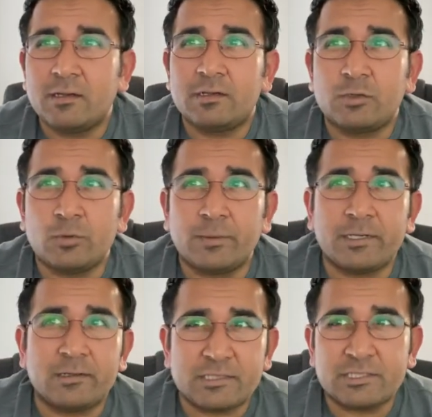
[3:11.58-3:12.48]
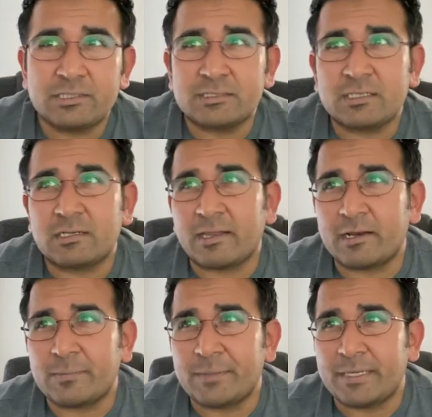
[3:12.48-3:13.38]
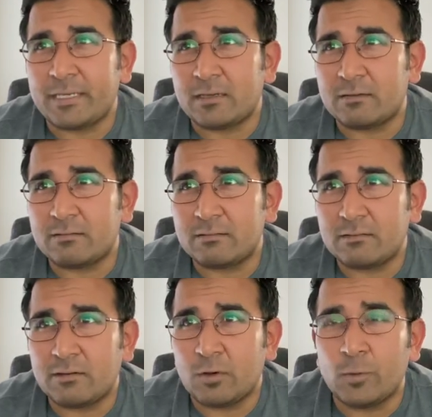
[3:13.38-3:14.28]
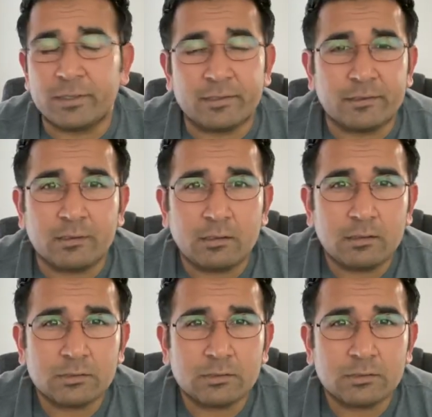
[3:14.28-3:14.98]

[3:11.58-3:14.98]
too many decisions that are being overturned.